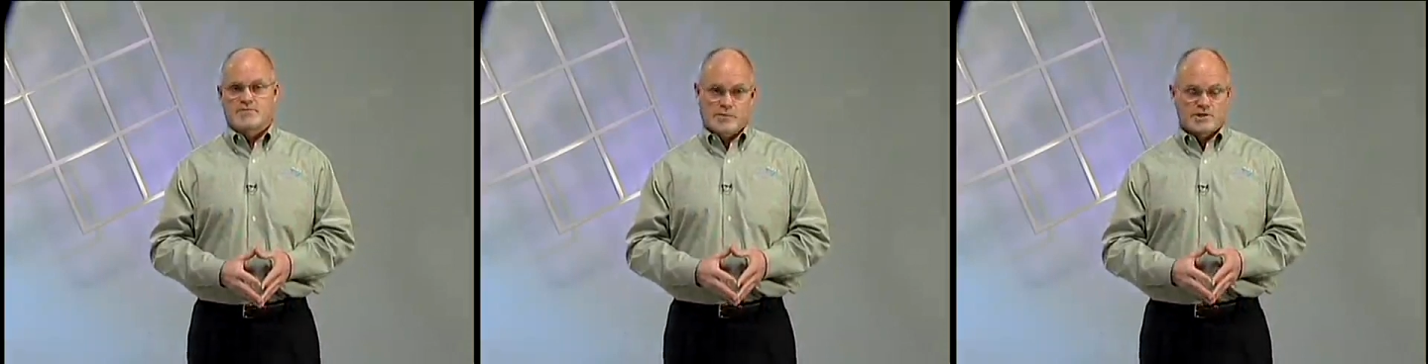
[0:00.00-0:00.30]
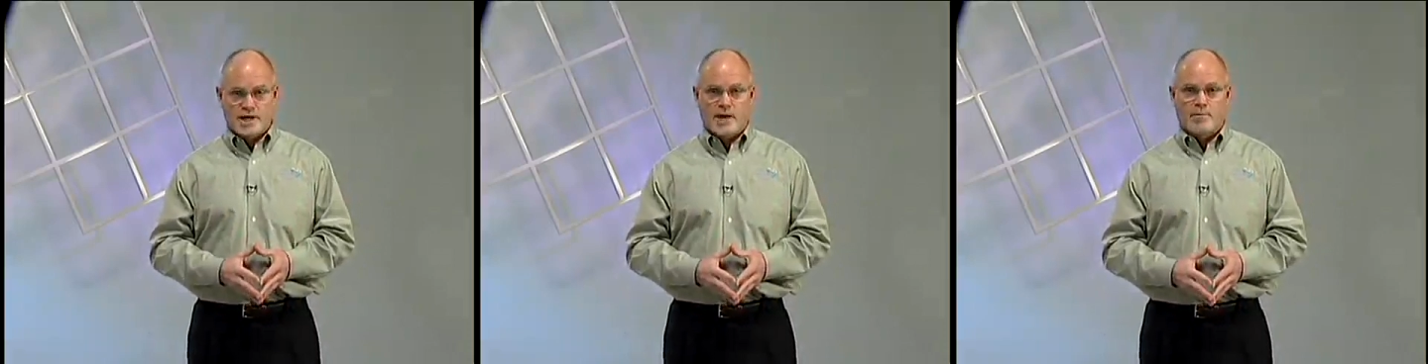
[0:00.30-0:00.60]
For
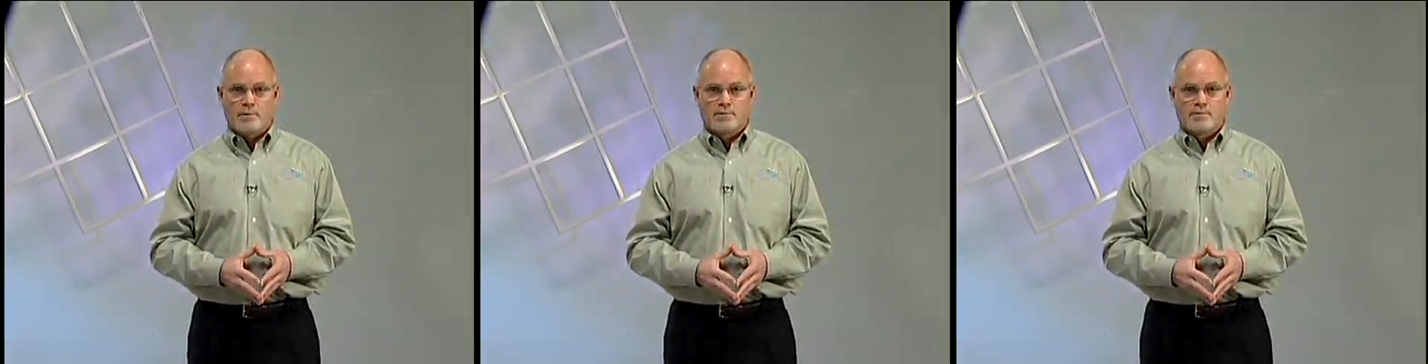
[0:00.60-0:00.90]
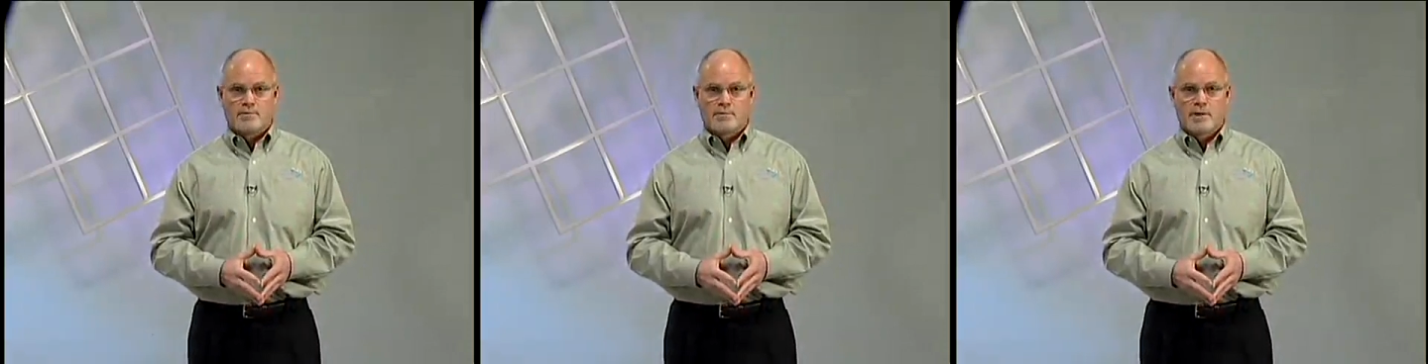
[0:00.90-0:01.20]
example,
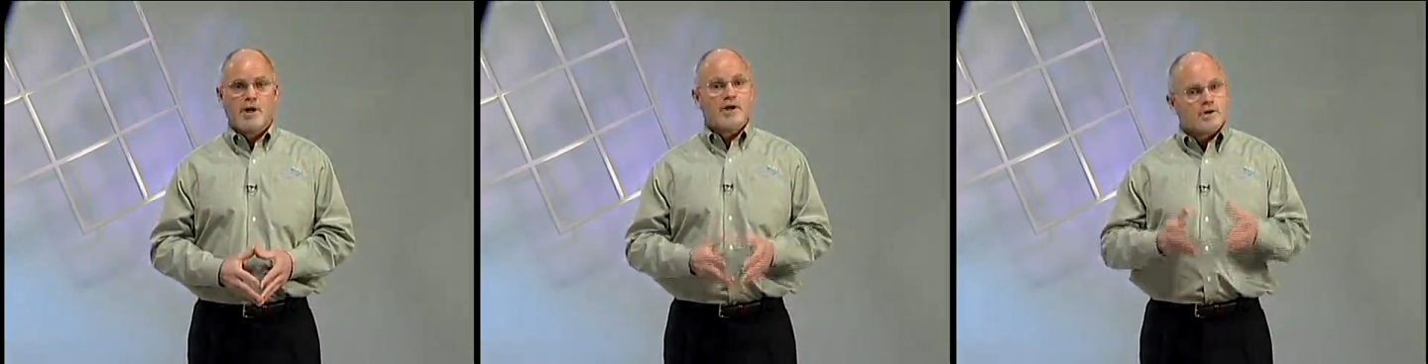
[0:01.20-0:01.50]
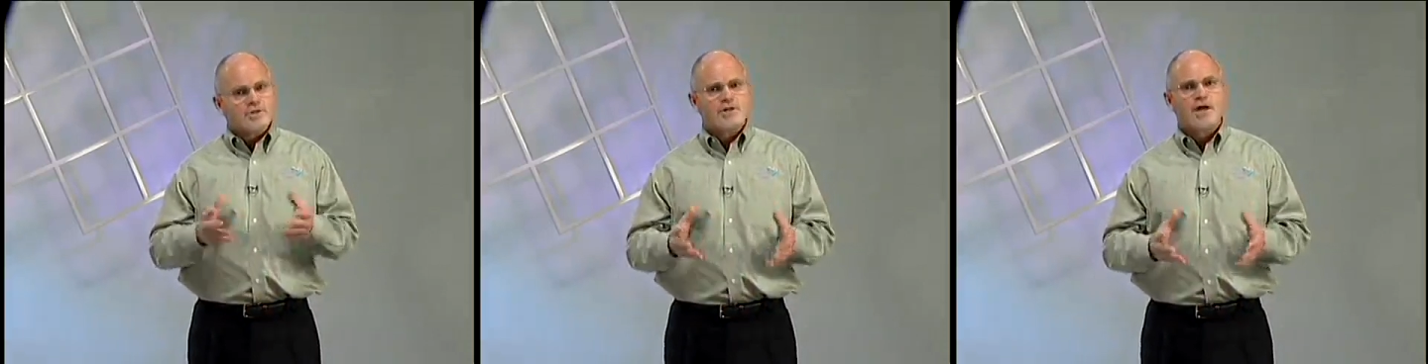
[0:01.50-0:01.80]

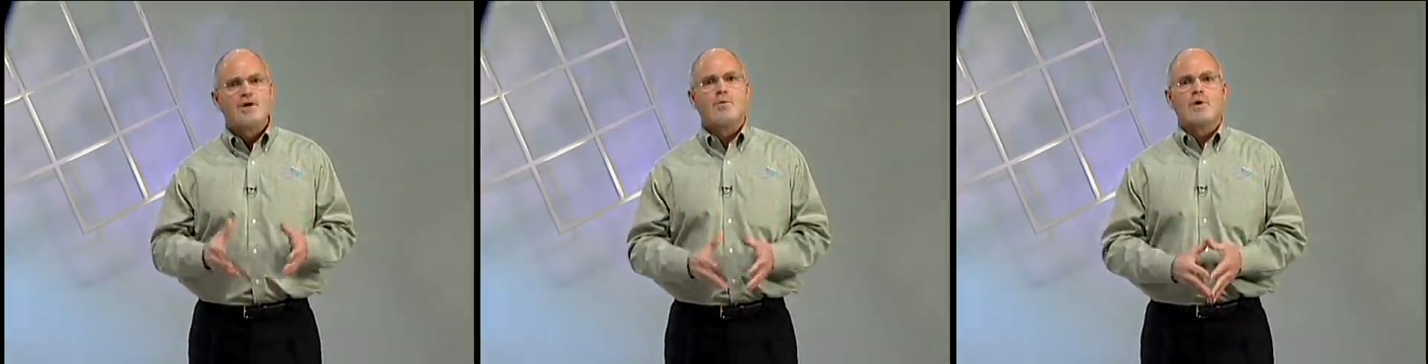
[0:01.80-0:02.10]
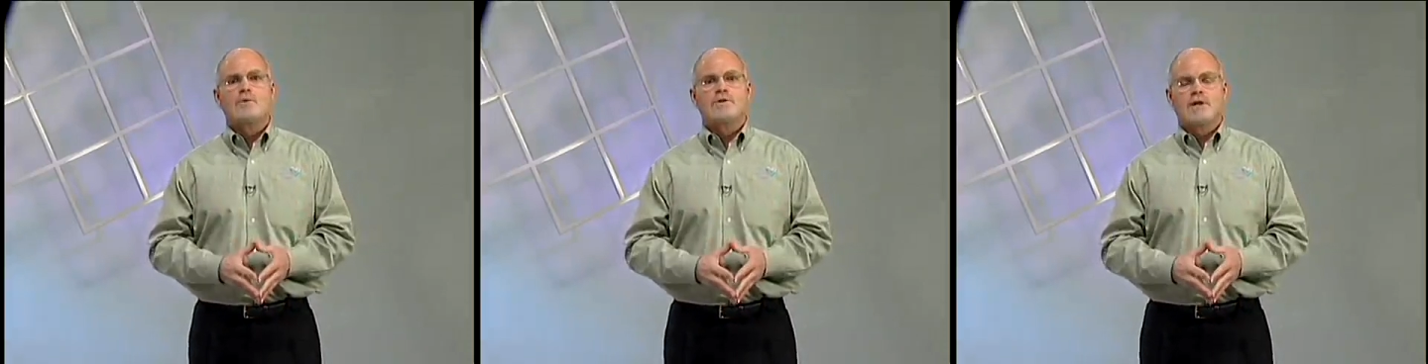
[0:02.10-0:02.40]
you're assigned to
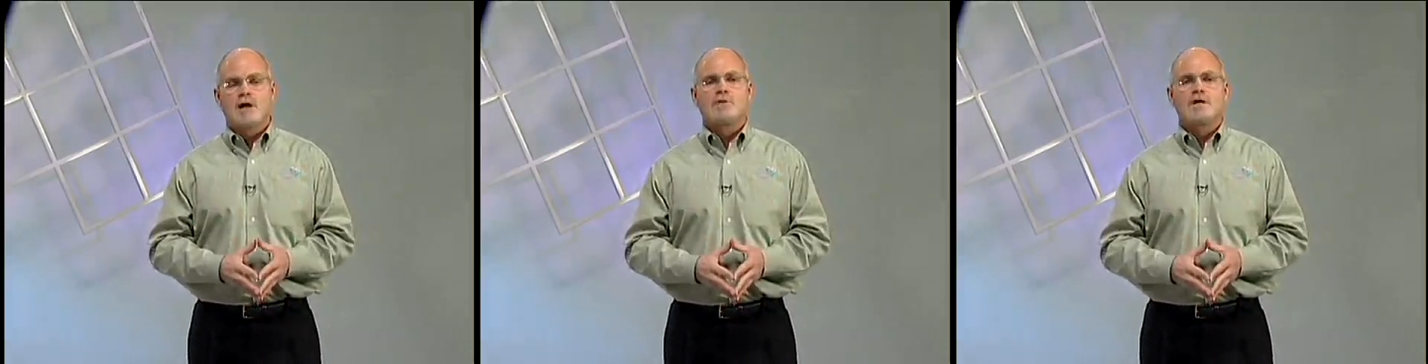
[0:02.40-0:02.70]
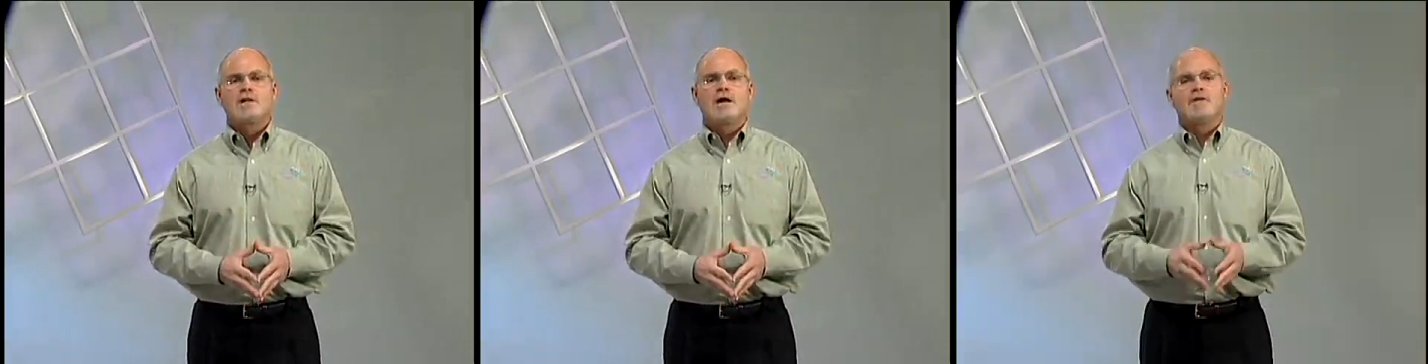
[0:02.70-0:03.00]
work with an elderly
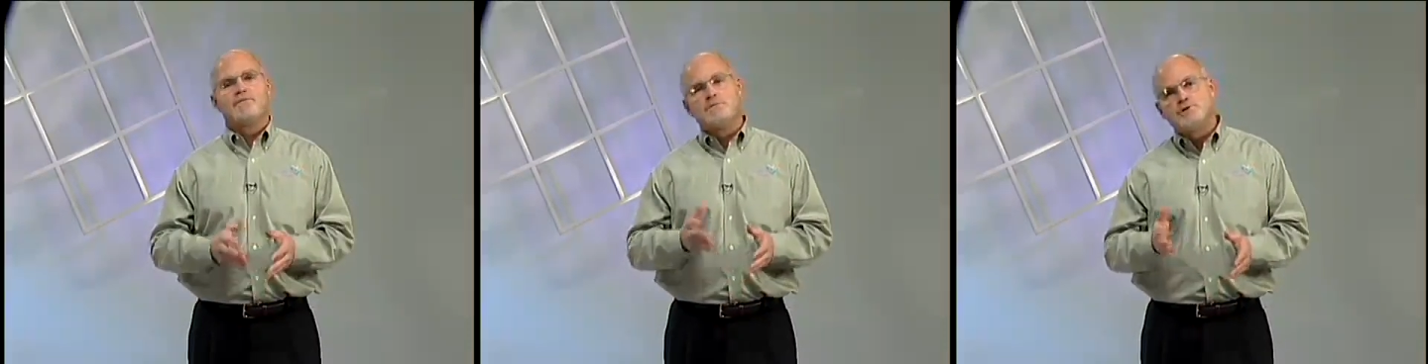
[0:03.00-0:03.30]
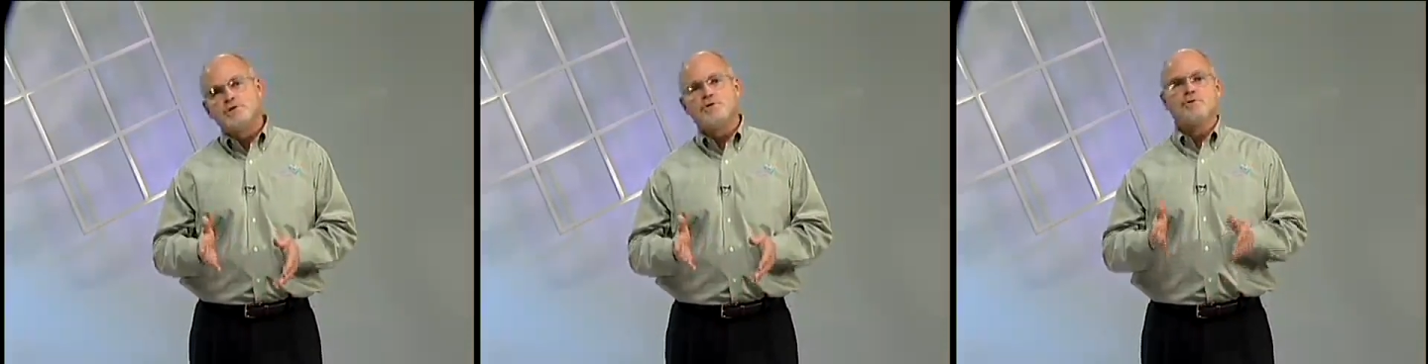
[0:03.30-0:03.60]
client from
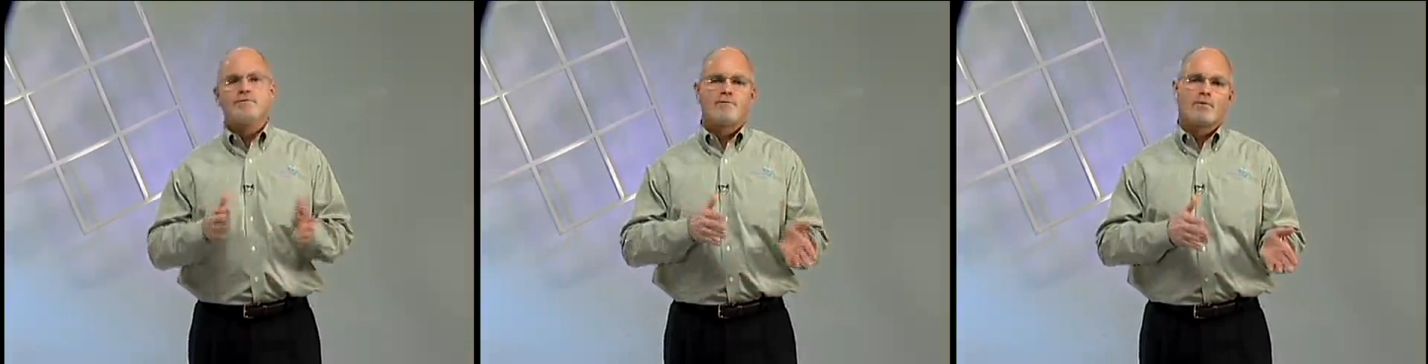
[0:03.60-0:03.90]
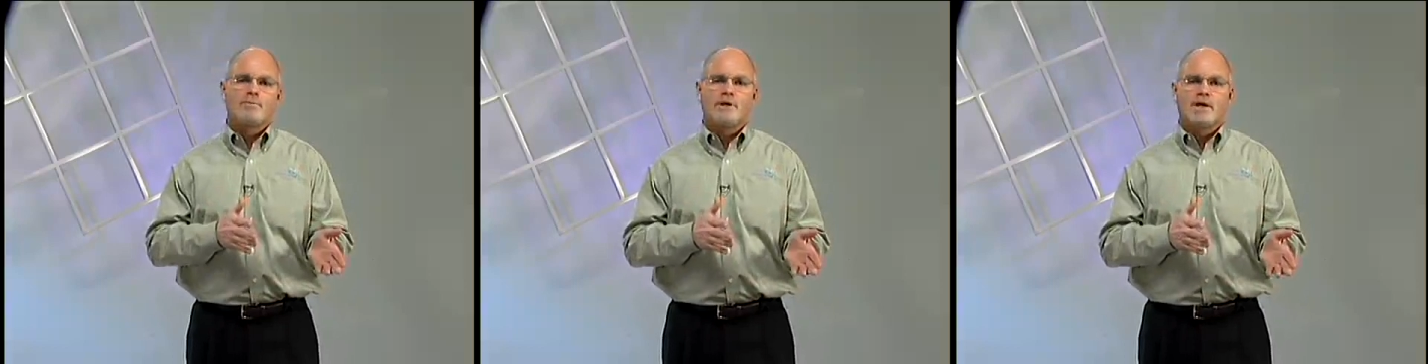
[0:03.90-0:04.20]
2 to
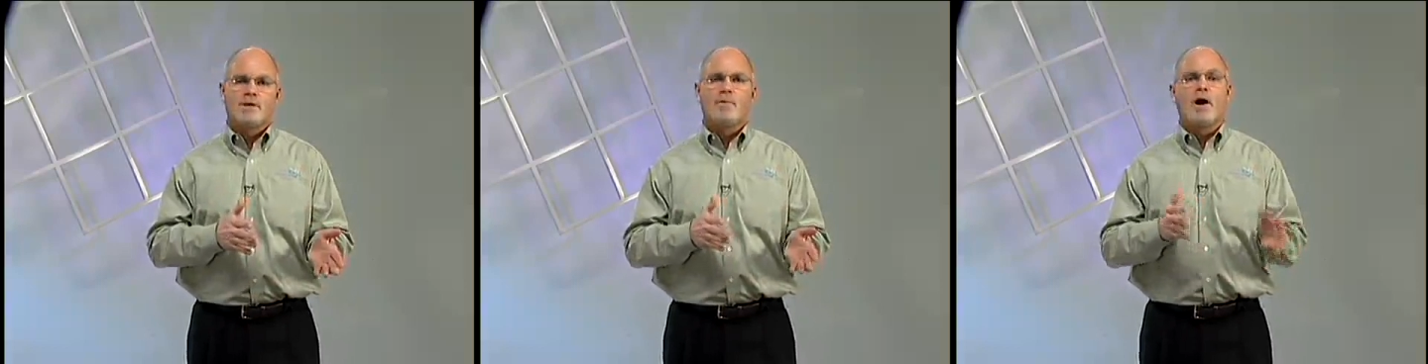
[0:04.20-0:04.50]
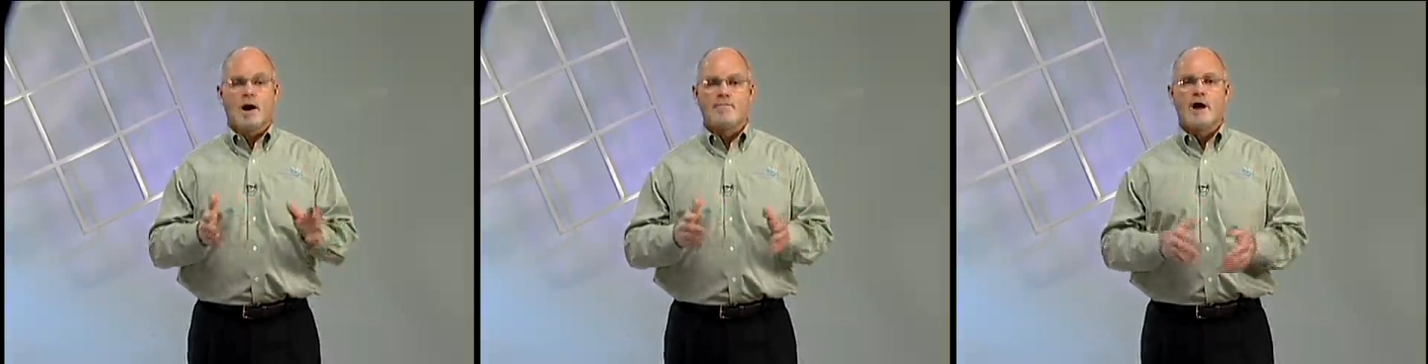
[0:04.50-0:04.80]
4 p.m.
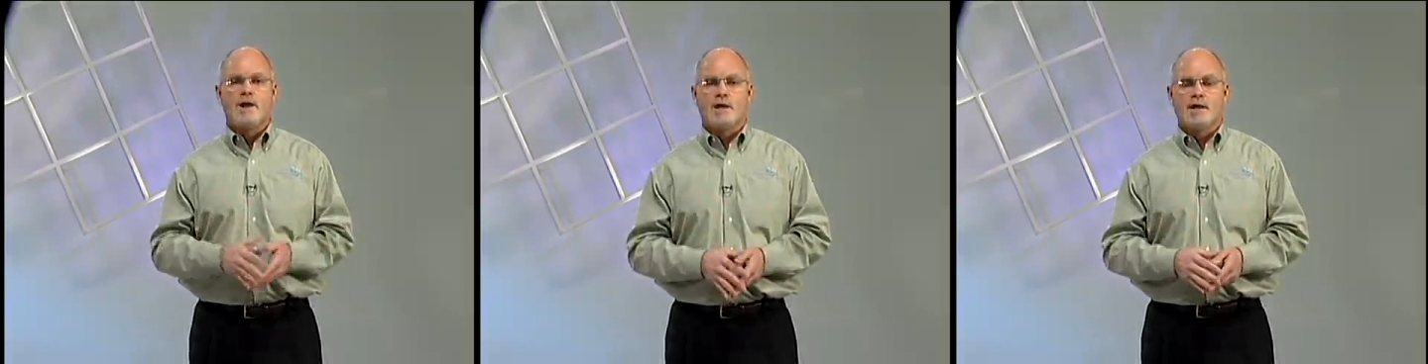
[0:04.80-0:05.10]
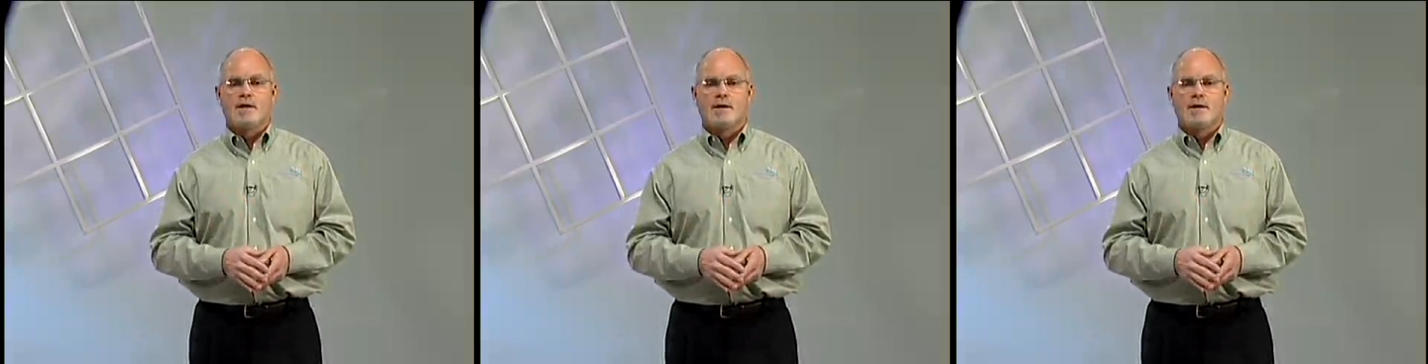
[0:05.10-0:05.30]
on Monday.